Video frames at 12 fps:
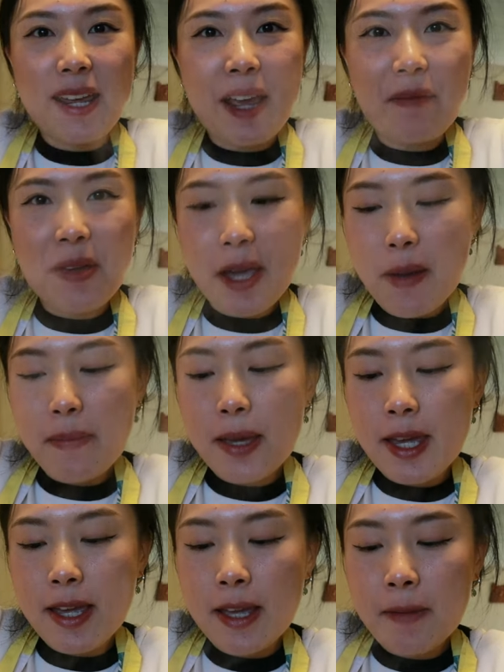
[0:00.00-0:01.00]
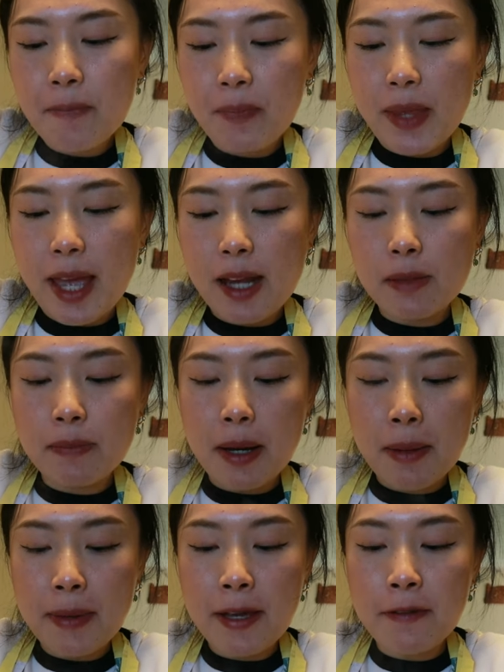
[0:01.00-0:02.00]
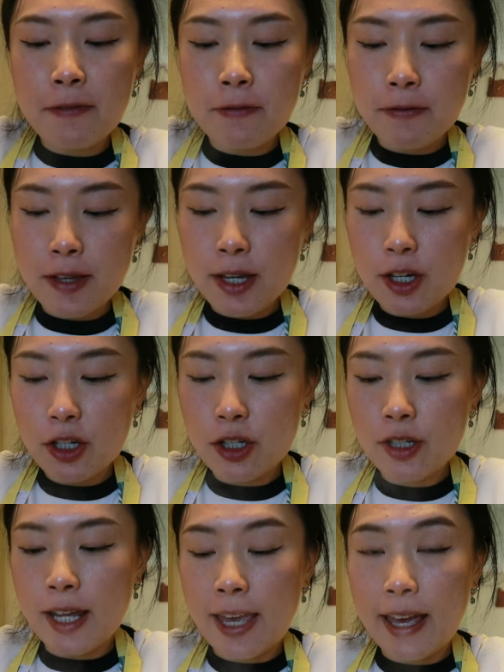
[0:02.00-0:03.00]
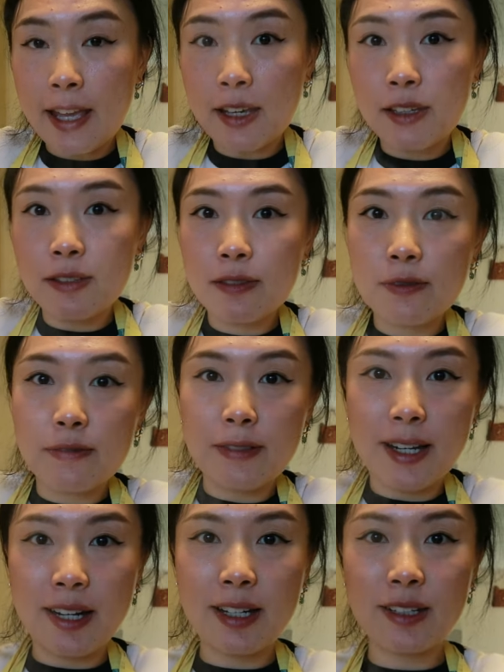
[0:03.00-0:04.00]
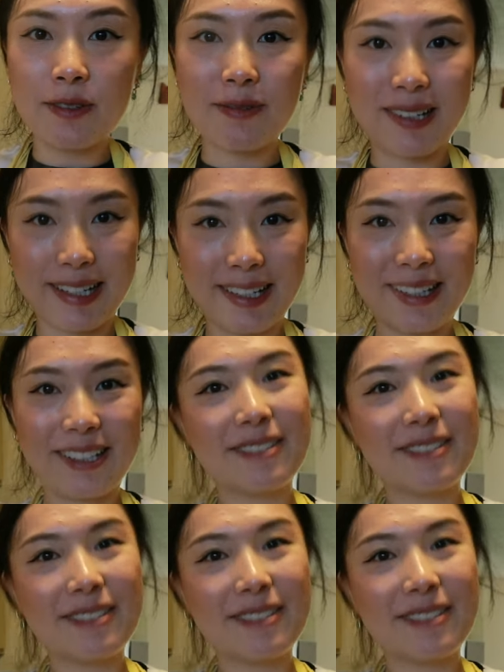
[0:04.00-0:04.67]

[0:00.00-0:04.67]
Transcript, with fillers: Yummy, yummy. Edamame fish, egg, fried rice.